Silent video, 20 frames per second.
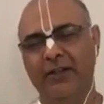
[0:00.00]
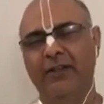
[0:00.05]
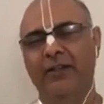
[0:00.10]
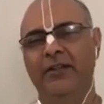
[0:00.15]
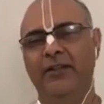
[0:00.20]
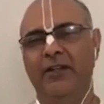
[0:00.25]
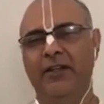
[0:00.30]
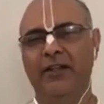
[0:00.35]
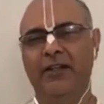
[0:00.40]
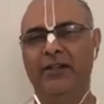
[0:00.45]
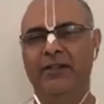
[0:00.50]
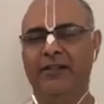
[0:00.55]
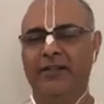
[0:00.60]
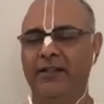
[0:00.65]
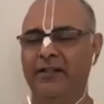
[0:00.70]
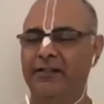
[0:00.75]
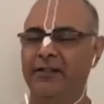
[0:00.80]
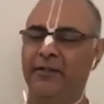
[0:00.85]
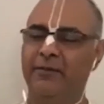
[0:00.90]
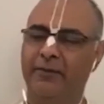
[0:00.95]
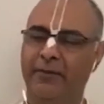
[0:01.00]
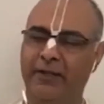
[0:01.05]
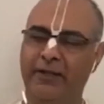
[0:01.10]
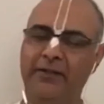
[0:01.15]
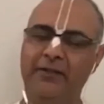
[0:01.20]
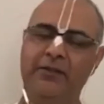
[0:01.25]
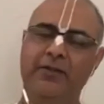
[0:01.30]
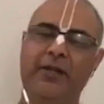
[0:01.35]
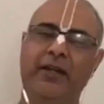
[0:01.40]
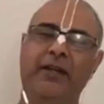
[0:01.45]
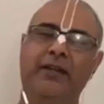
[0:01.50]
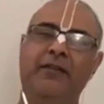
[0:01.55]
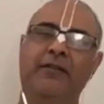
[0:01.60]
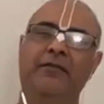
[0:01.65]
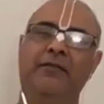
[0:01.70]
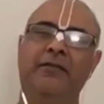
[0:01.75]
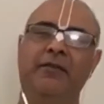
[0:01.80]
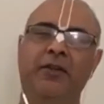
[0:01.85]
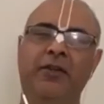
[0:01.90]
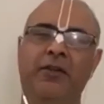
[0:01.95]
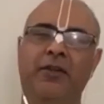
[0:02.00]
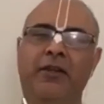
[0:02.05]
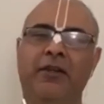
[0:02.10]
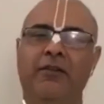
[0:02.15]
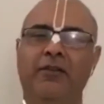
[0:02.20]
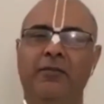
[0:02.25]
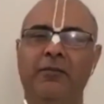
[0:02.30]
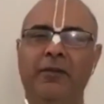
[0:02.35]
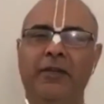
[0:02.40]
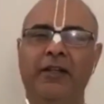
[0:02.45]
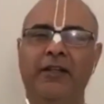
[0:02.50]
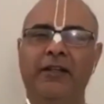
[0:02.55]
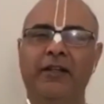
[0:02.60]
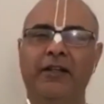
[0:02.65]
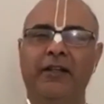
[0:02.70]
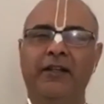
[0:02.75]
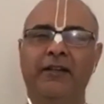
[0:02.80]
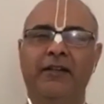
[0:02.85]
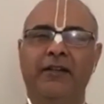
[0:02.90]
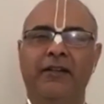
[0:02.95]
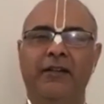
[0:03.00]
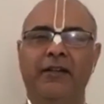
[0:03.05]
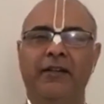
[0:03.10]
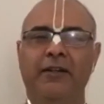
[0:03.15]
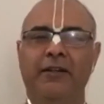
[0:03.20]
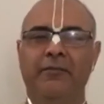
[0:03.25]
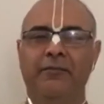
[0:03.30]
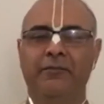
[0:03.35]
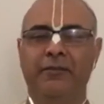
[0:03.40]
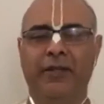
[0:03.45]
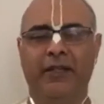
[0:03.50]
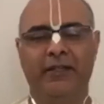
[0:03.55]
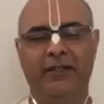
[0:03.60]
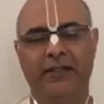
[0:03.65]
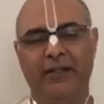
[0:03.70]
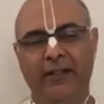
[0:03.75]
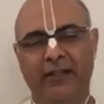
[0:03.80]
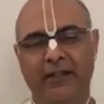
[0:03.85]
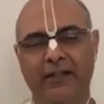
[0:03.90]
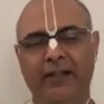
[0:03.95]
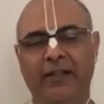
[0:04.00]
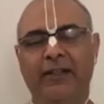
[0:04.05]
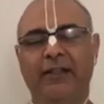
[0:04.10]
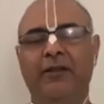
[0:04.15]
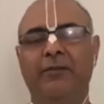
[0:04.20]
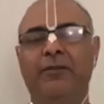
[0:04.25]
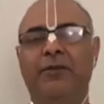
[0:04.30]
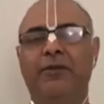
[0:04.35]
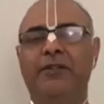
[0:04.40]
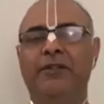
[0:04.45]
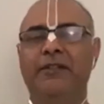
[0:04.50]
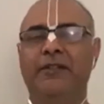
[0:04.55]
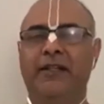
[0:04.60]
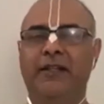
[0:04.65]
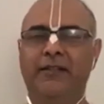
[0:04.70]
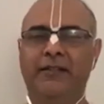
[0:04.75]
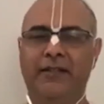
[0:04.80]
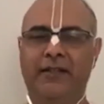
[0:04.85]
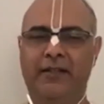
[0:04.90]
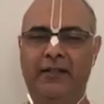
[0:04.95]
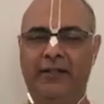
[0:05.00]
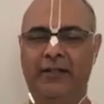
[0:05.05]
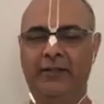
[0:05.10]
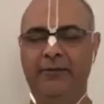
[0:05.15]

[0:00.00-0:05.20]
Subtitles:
You're an intelligent man. So I, give him a little beating, and then the bull starts running.